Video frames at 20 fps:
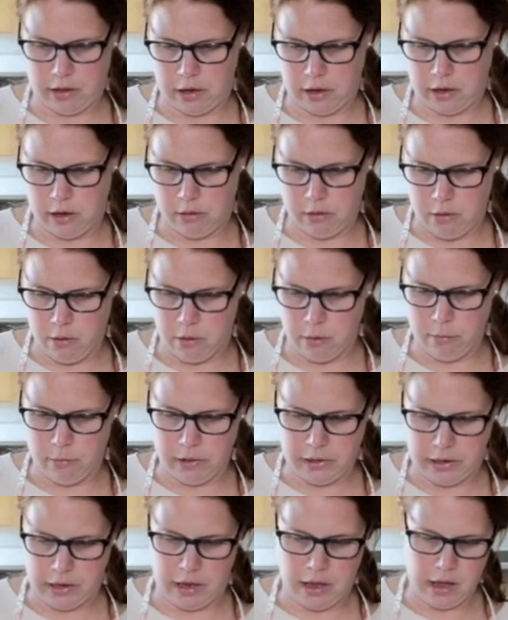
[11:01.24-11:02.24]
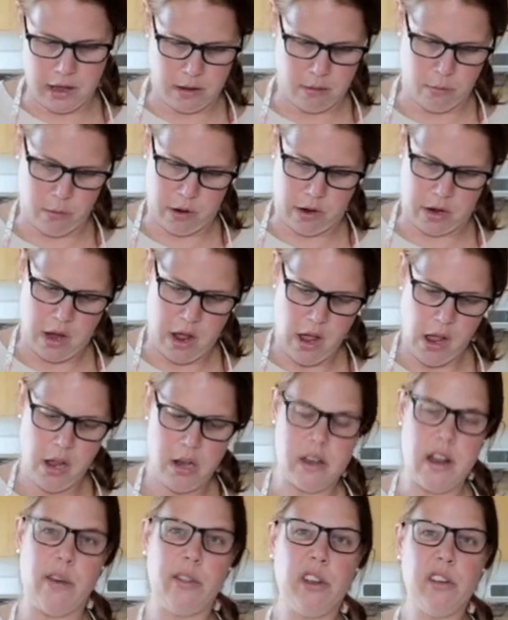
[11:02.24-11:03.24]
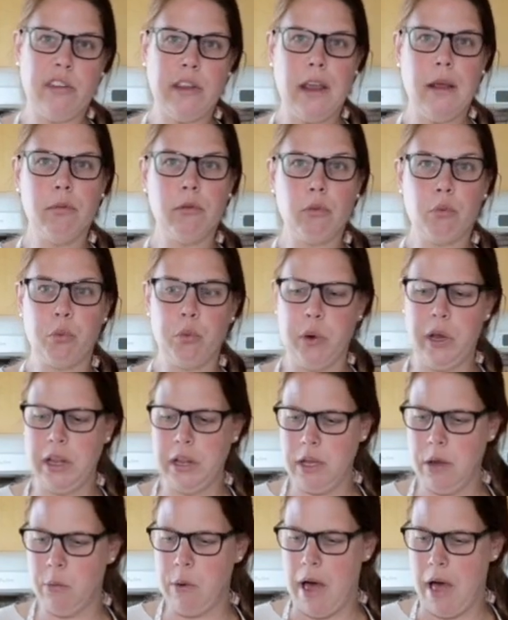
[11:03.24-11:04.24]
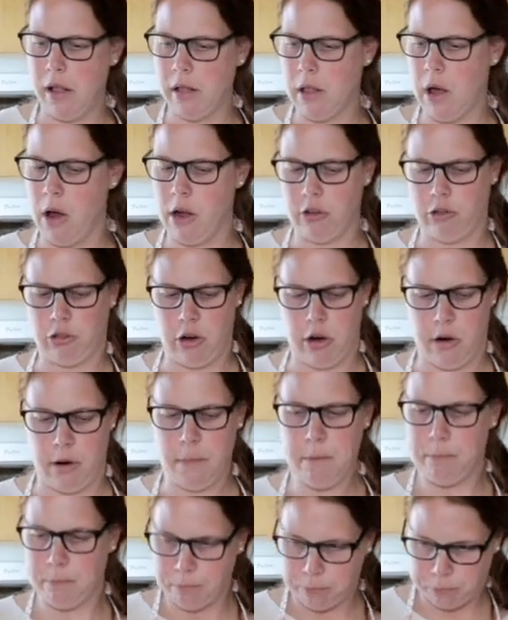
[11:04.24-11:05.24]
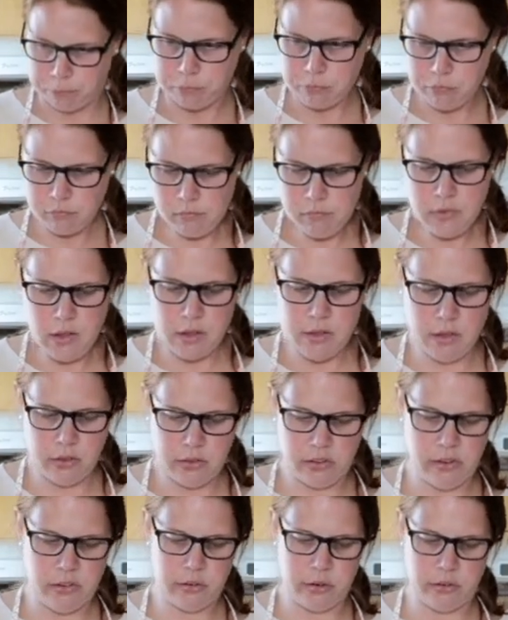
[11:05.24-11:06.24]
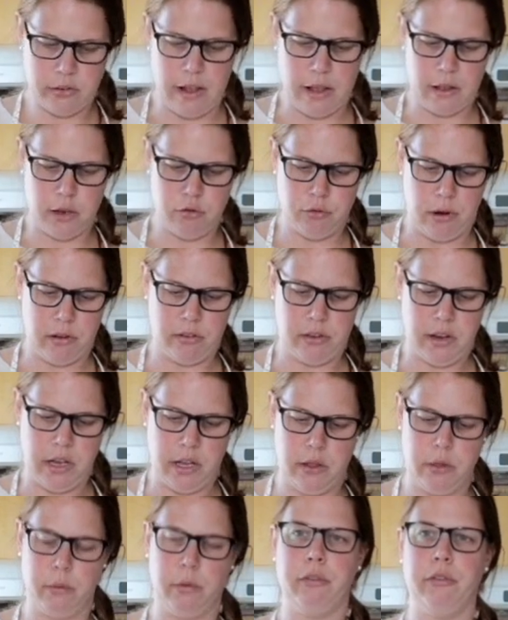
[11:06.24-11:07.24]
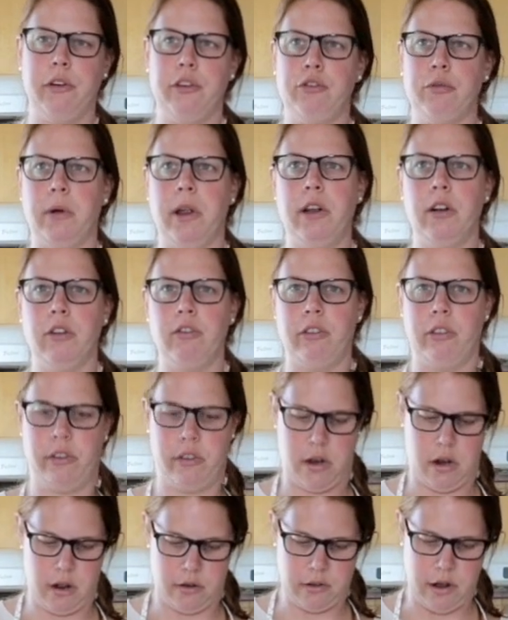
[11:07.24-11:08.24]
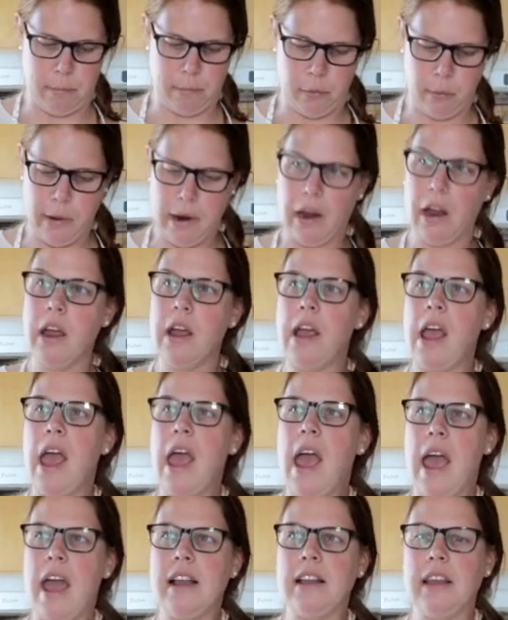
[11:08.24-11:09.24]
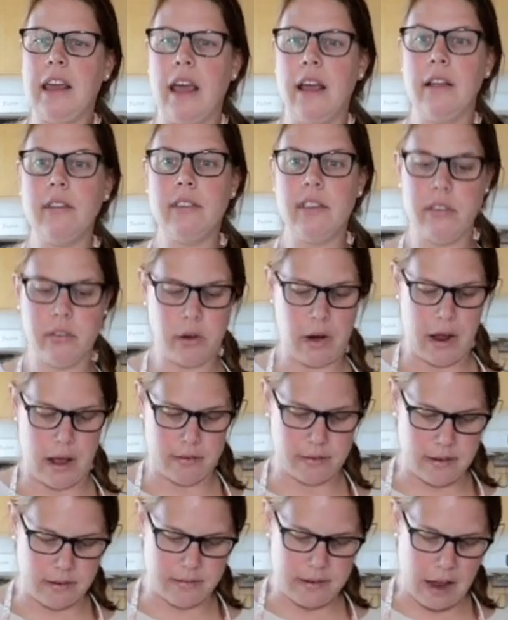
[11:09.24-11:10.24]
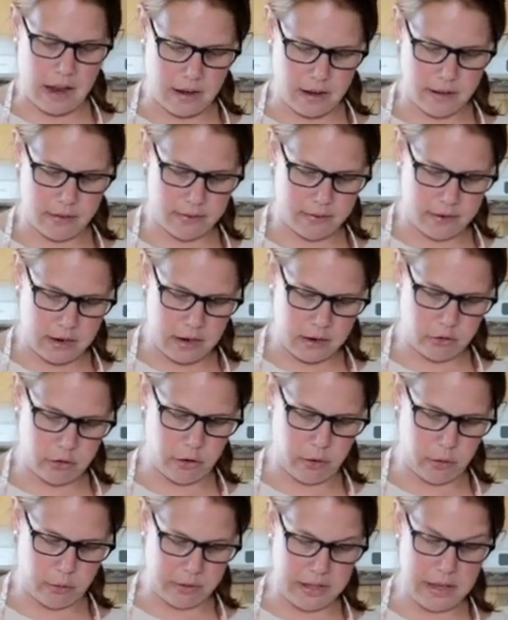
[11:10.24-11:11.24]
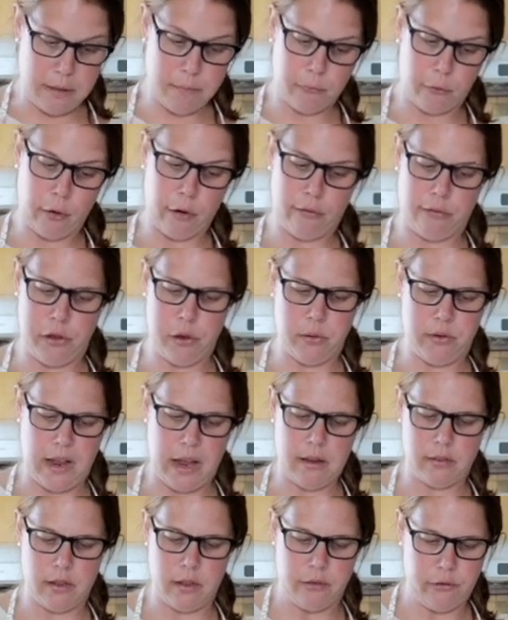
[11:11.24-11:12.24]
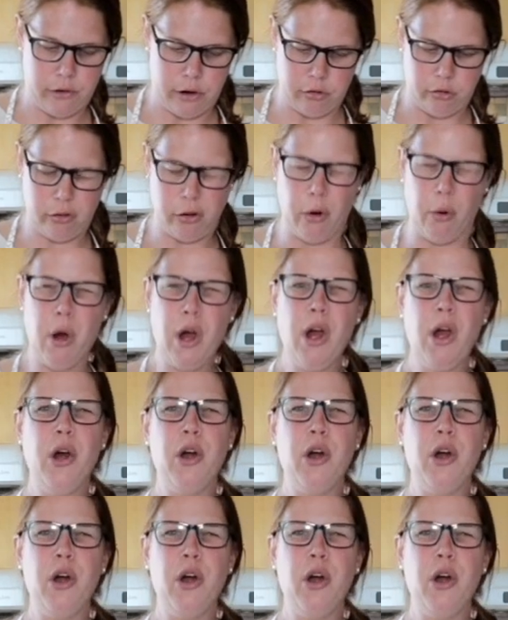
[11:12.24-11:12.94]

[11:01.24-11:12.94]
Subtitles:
than you normally would. Now this keeps really well long term, the Caesar salad dressing in the refrigerator, just in a Tupperware. And kale Caesar has a tendency to keep for a few days in the fridge. So